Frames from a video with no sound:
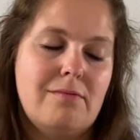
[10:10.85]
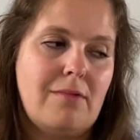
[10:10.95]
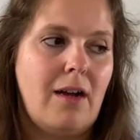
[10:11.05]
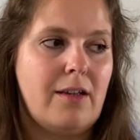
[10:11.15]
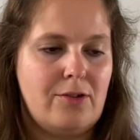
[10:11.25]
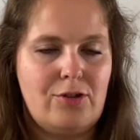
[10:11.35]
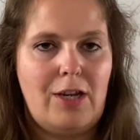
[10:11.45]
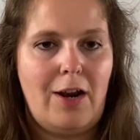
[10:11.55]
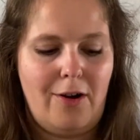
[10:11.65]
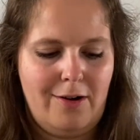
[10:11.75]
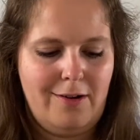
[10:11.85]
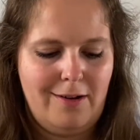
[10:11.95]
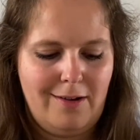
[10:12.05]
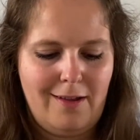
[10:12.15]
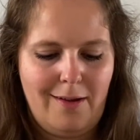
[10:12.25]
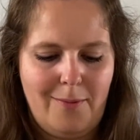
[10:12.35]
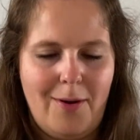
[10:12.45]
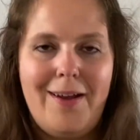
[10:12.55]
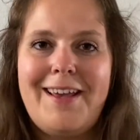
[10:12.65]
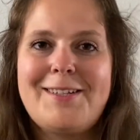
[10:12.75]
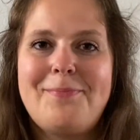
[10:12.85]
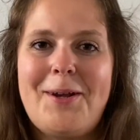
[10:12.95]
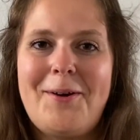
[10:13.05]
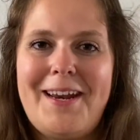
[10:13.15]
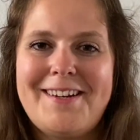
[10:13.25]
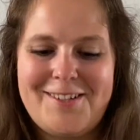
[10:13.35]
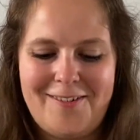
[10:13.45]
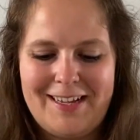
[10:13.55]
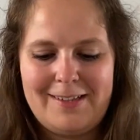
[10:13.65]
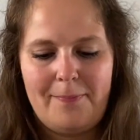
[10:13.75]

I can share my experience of it.